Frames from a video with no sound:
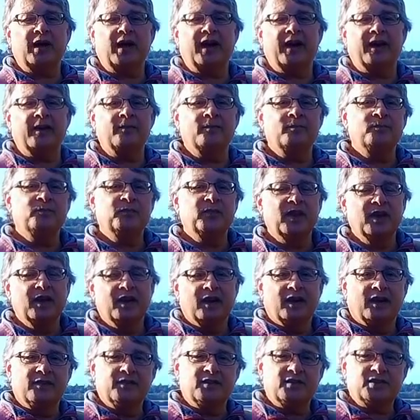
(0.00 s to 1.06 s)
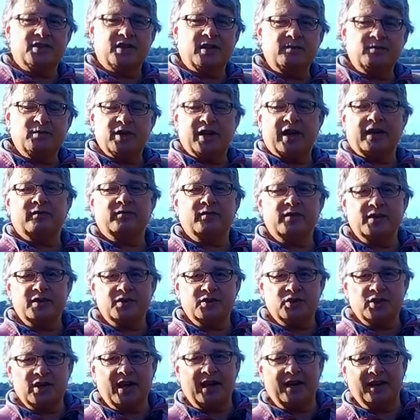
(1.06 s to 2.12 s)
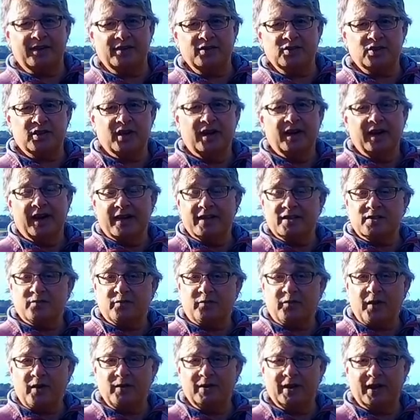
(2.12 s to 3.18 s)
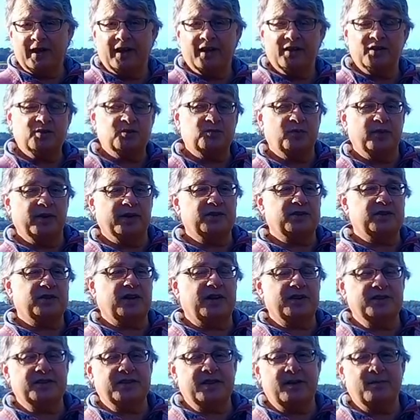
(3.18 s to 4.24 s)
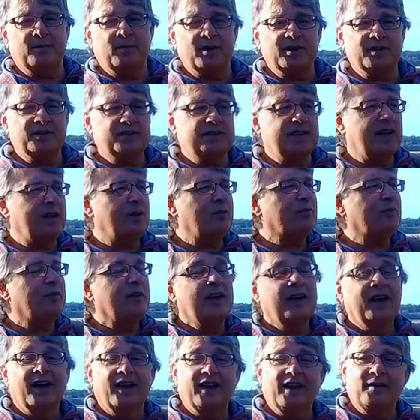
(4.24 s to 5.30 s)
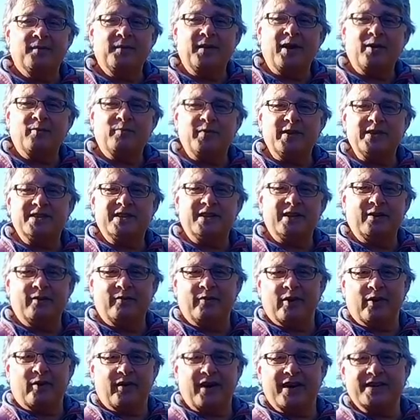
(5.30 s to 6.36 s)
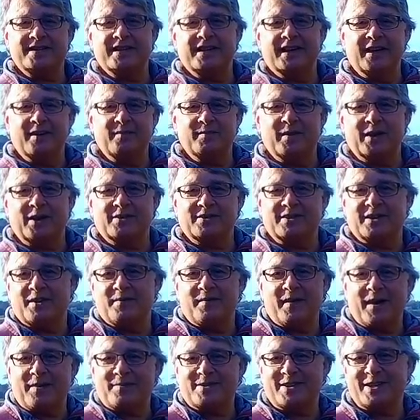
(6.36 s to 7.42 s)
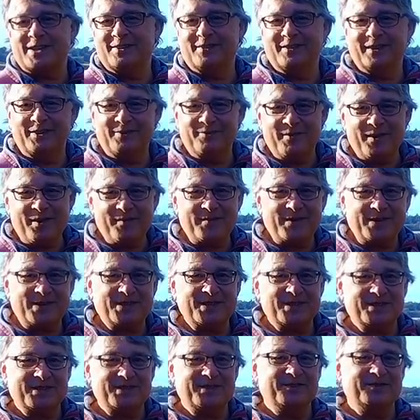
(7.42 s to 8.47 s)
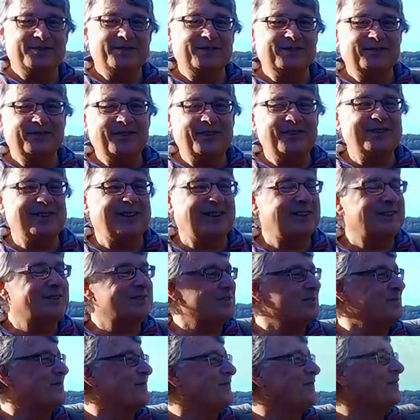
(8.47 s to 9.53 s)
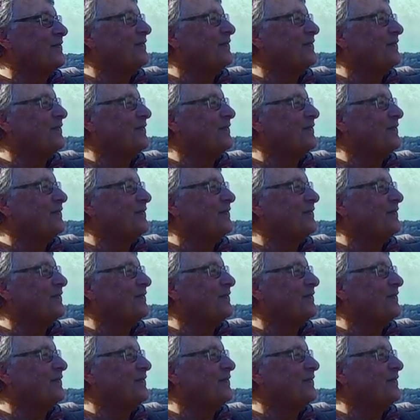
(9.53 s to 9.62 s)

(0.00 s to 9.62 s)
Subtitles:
UK. And the subject for this challenge is foliage, which I set myself, and I'm now bitterly regretting it because I'm absolutely rubbish at shooting foliage.